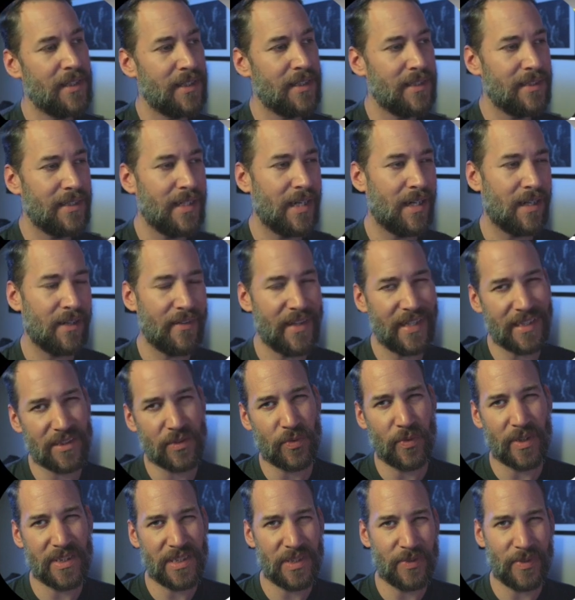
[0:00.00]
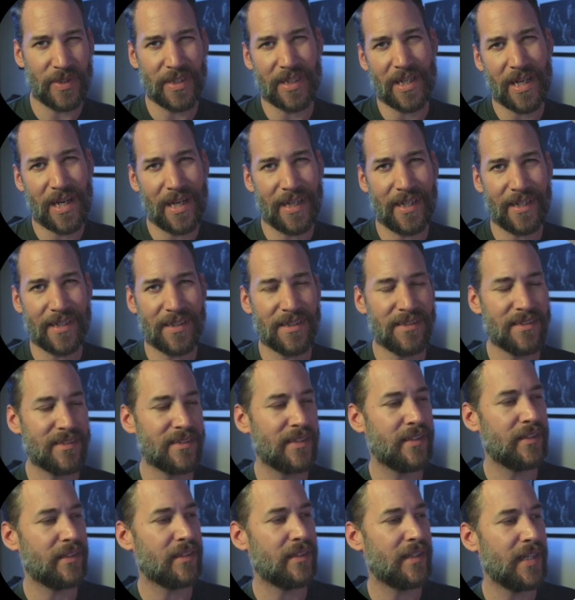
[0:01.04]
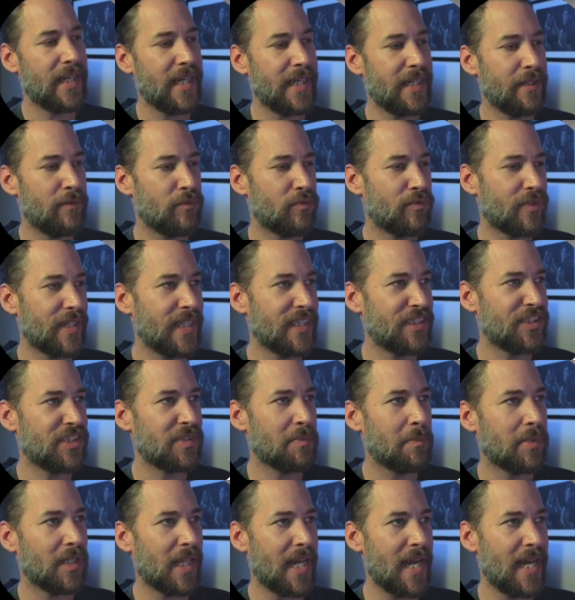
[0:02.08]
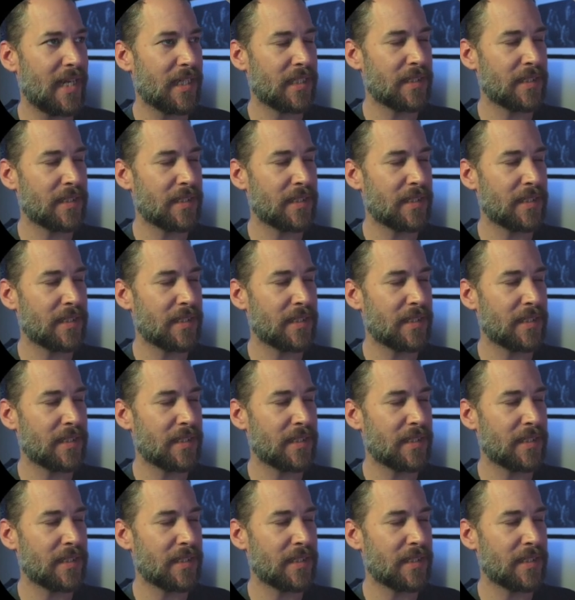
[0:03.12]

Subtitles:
Now that's what you would kind of consider a rich black.